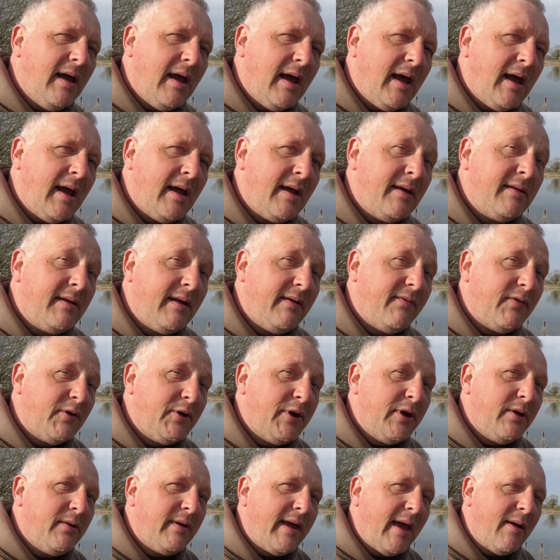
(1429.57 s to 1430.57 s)
and if I
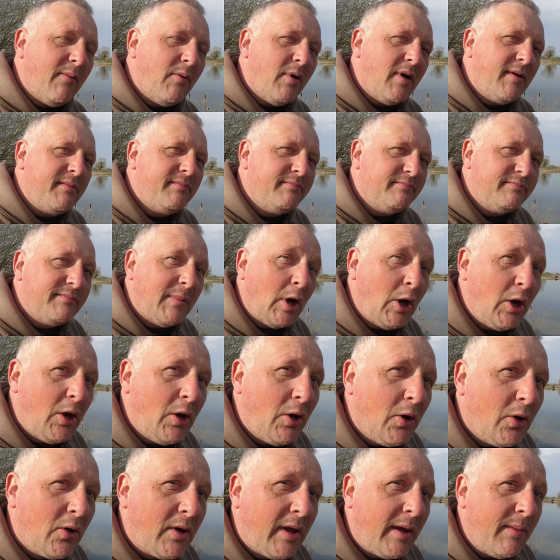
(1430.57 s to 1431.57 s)
do get one,
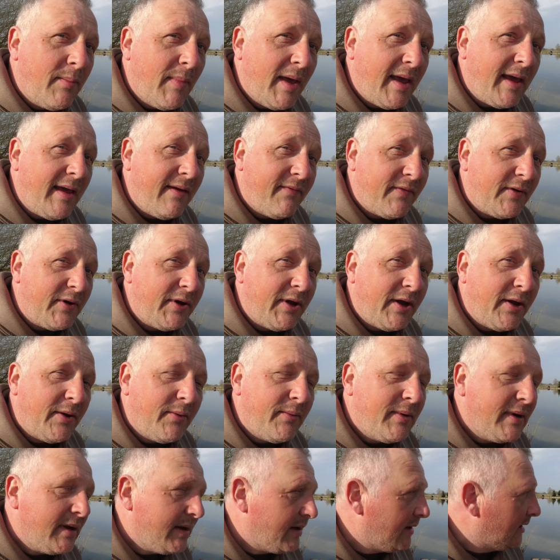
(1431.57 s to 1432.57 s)
lucky me if I
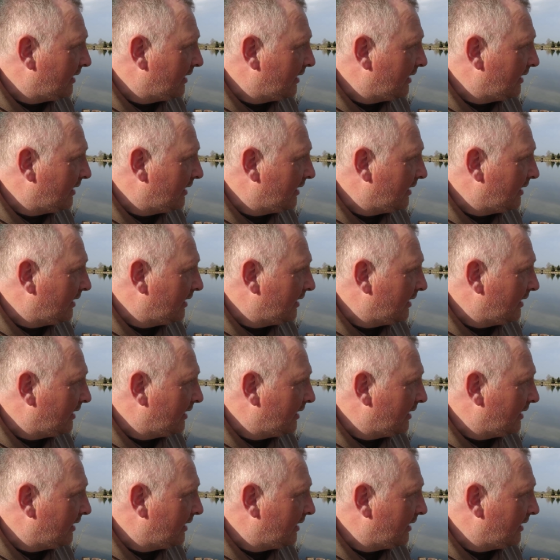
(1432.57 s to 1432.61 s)
do,